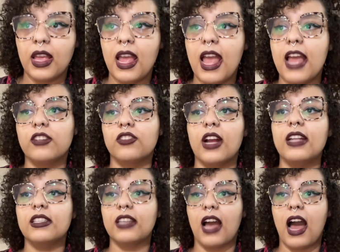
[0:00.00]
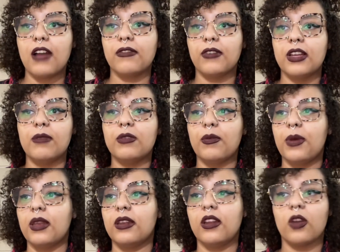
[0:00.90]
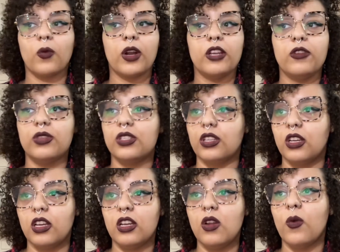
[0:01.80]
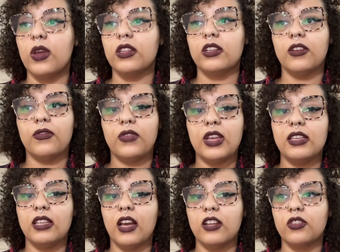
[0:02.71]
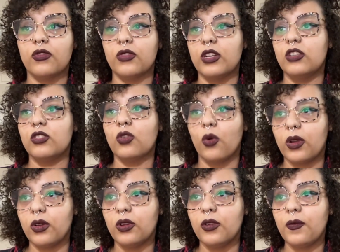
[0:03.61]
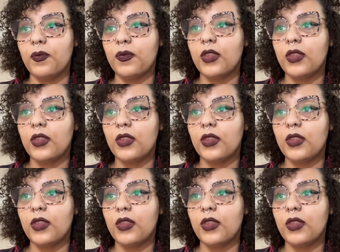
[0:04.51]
In Dred Scott, freedom depended on where you stood, whether your feet touched free soil.